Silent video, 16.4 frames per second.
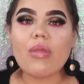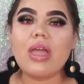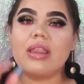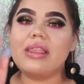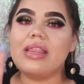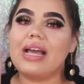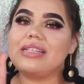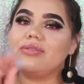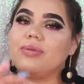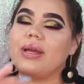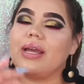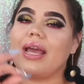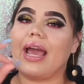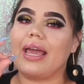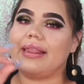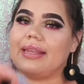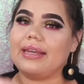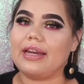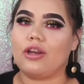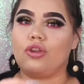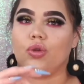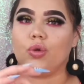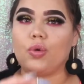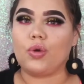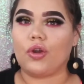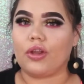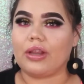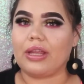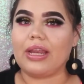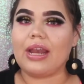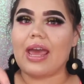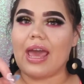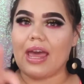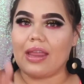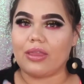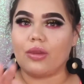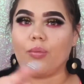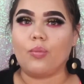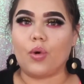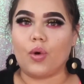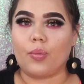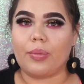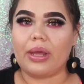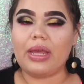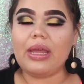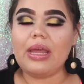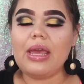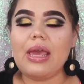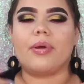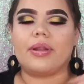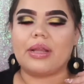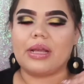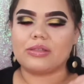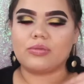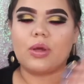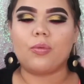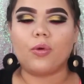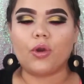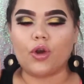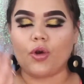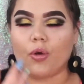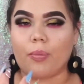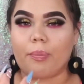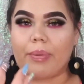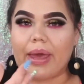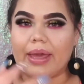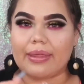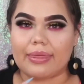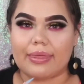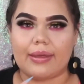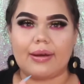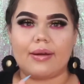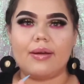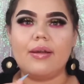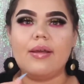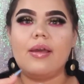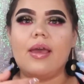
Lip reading: And that's why I didn't do nothing at the moment. But that's why I want to go back there.